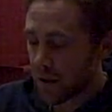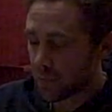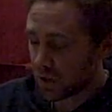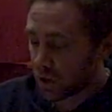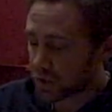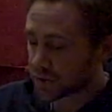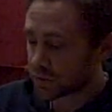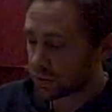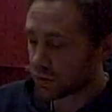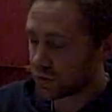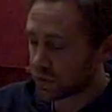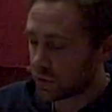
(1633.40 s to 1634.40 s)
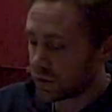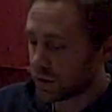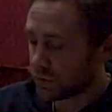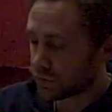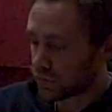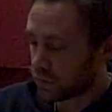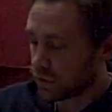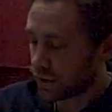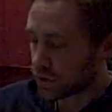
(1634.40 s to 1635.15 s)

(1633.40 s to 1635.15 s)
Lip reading: My last thought is only through